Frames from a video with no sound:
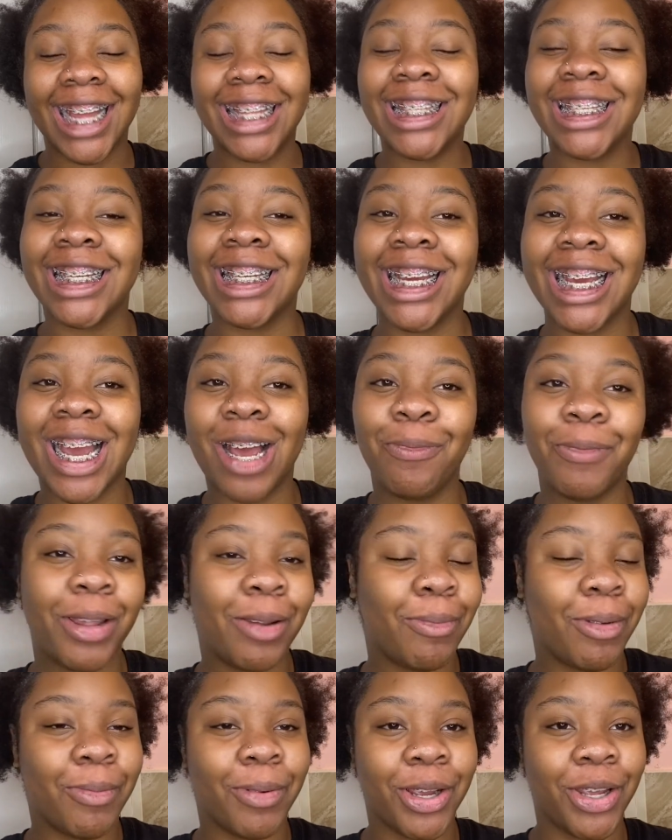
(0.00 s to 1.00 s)
and today I'm
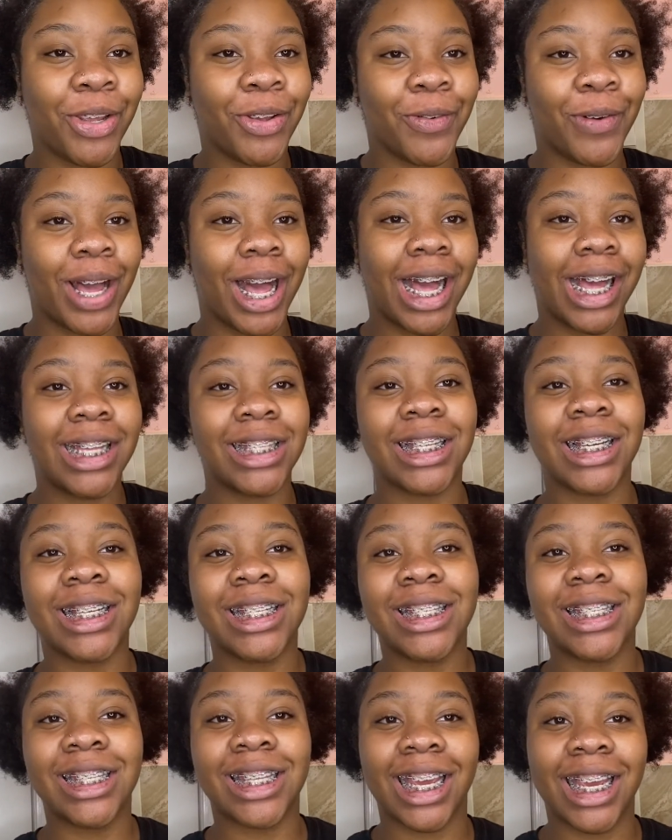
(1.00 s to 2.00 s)
going to be bringing you guys a
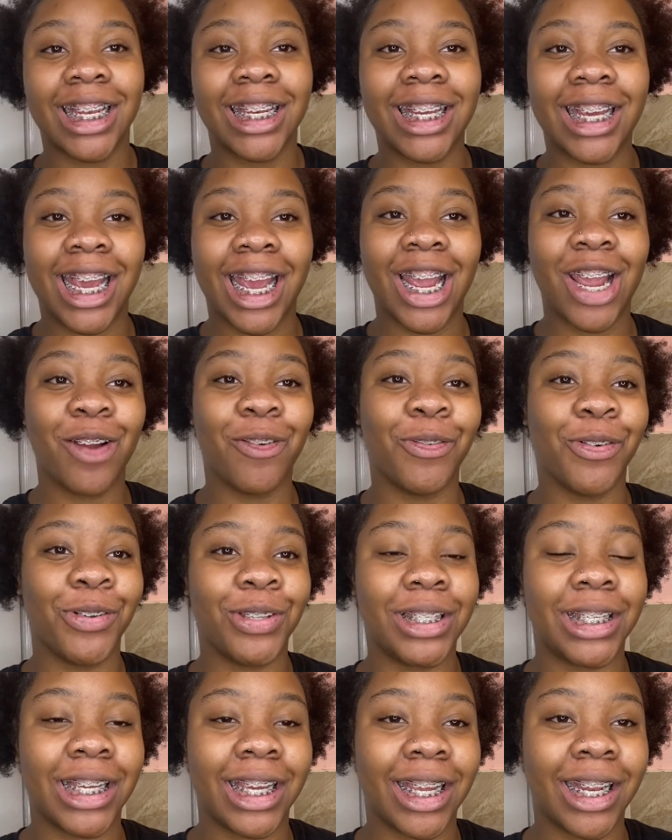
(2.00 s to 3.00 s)
skincare
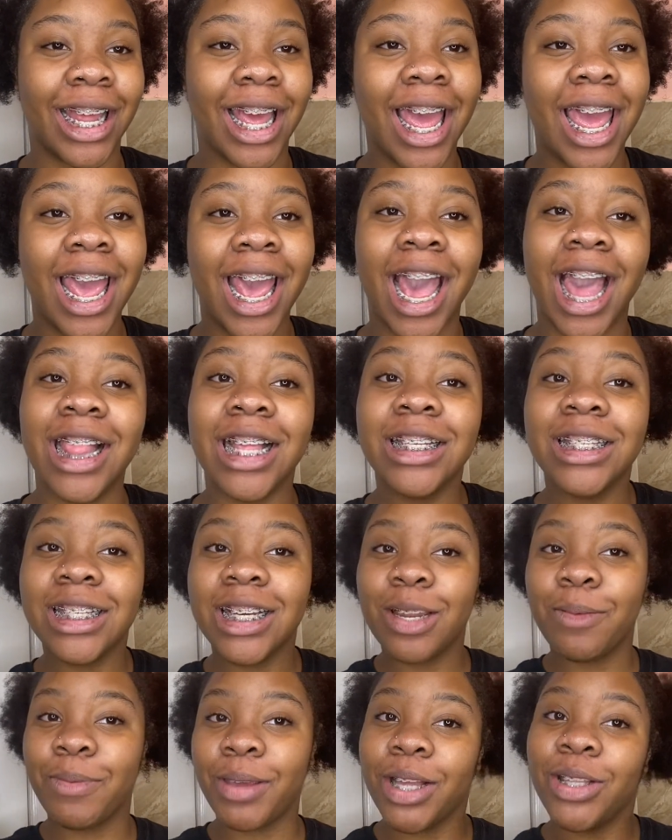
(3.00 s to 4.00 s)
routine. And this is
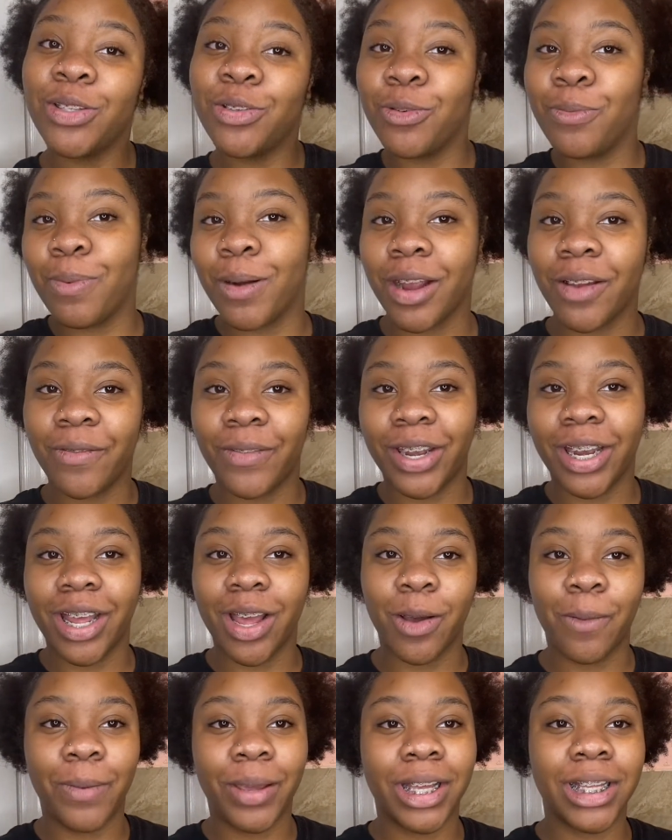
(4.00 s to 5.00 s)
going to be a two-part
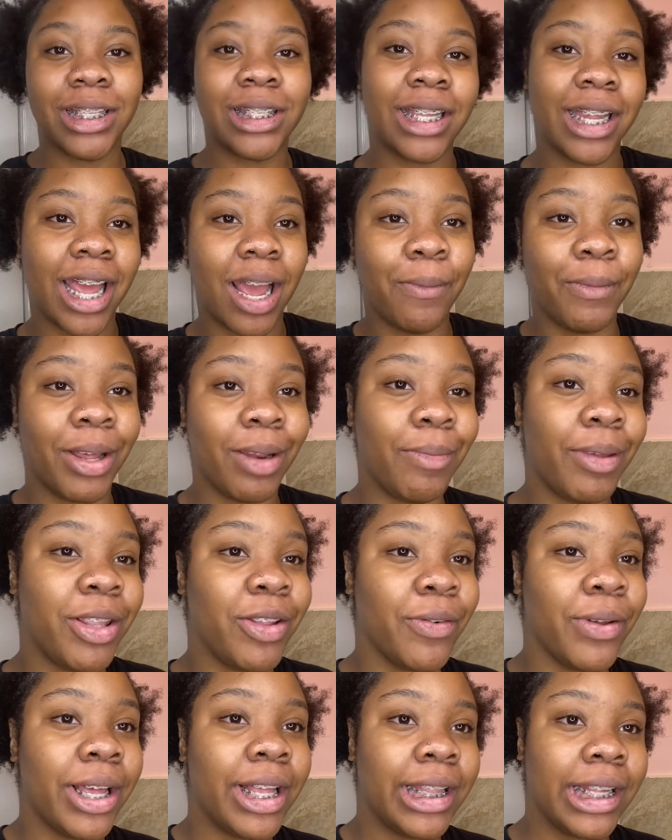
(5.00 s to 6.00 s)
video because today I'm going to be
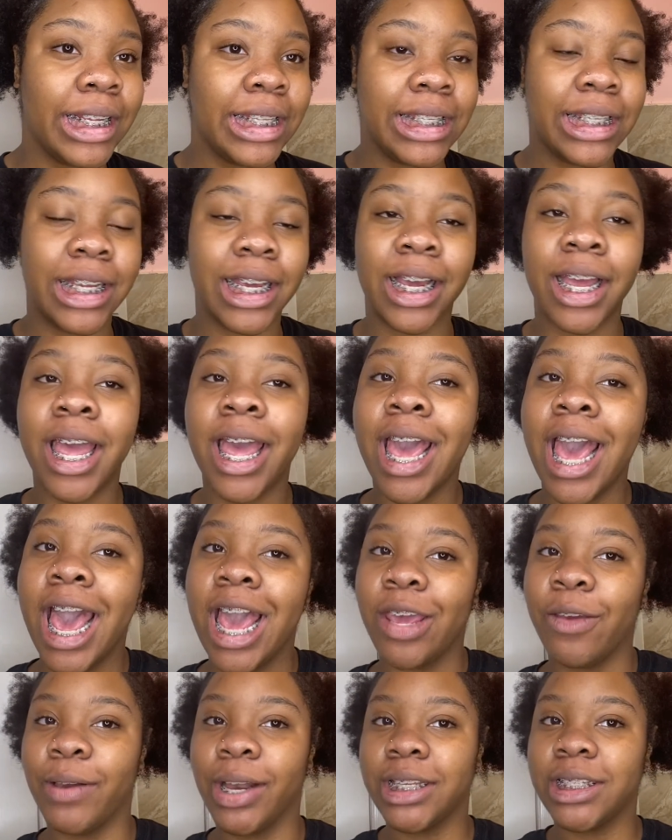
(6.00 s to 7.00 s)
doing cleansing.
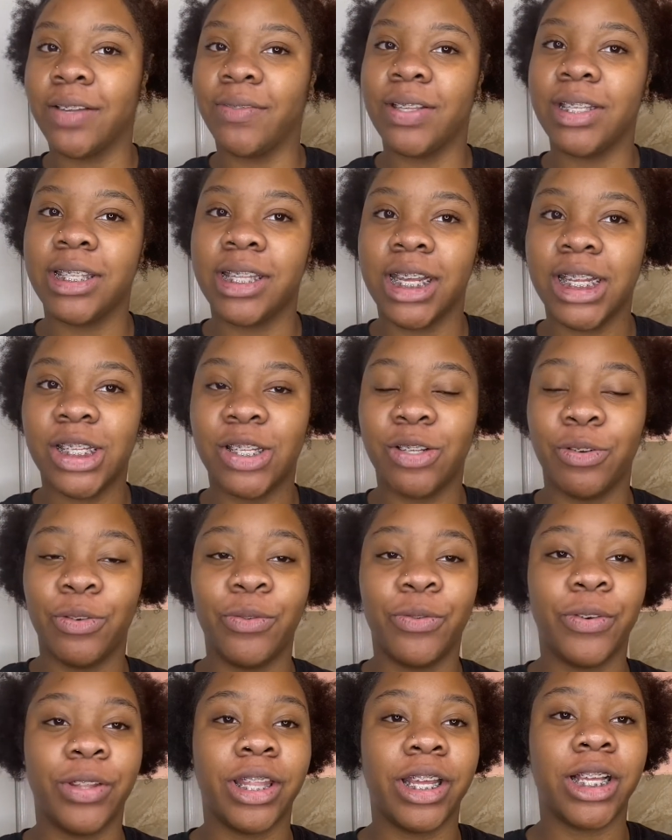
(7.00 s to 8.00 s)
You guys have to stay
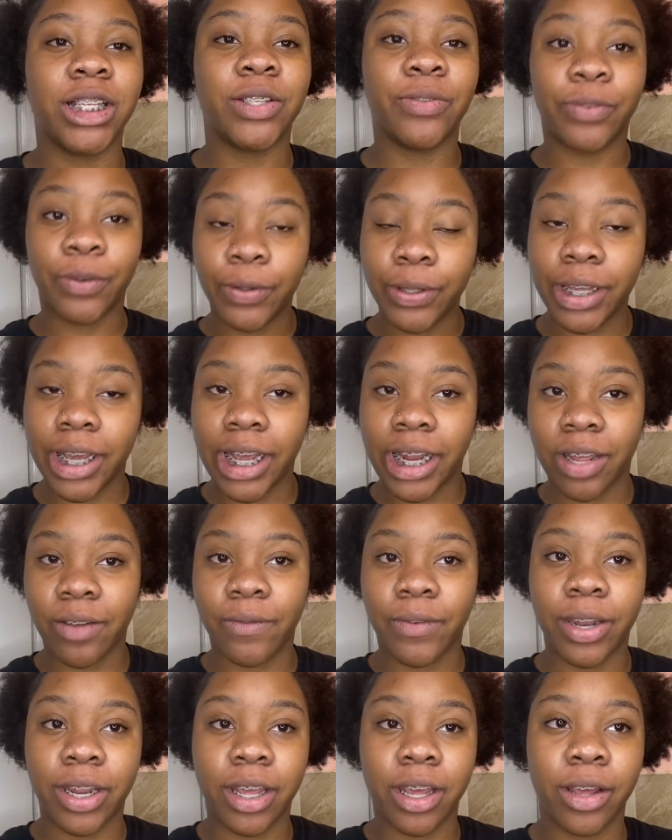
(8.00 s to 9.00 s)
tuned for the exfoliating
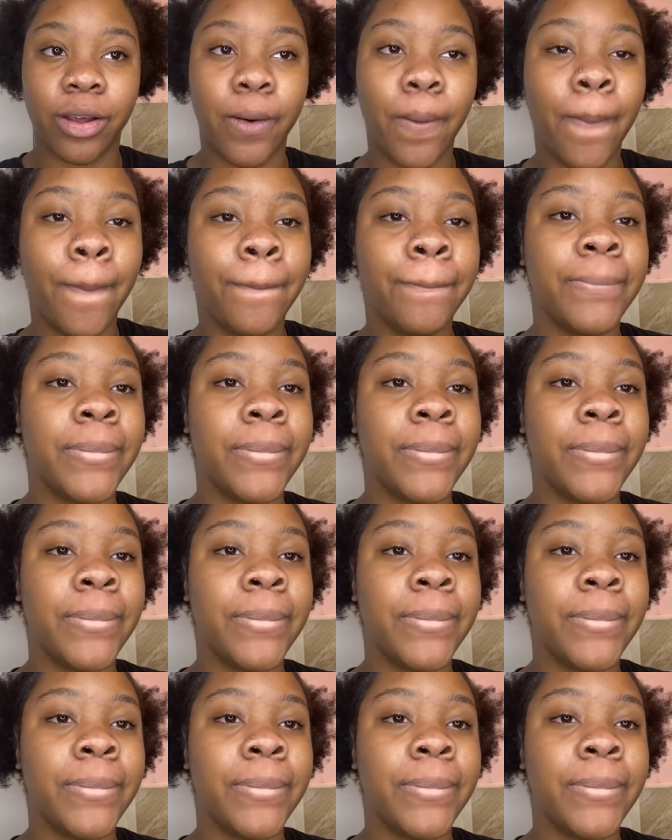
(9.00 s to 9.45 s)
video.